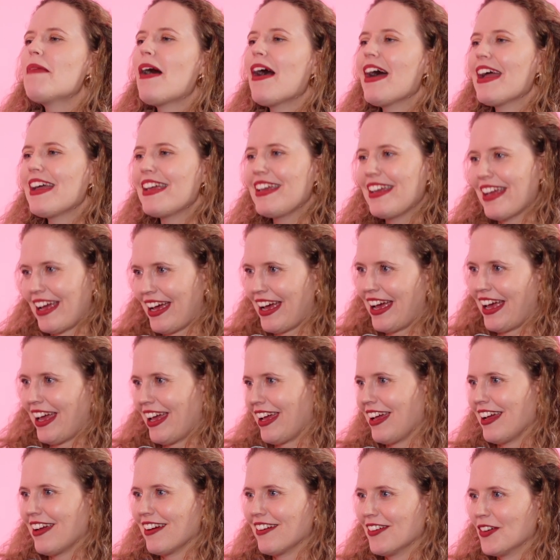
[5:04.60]
my
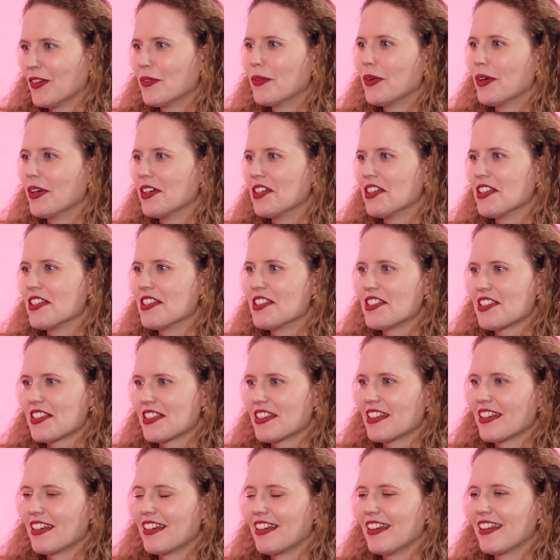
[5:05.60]
yay was
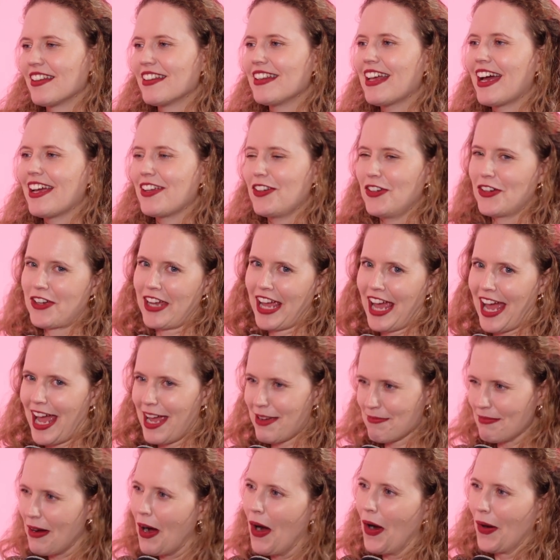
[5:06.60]
that you
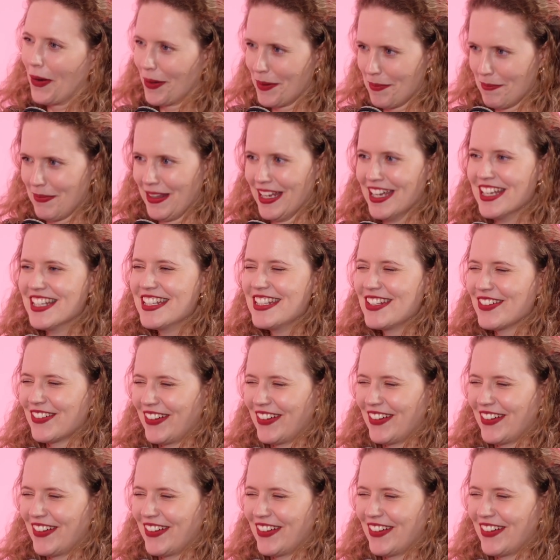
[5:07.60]
came home this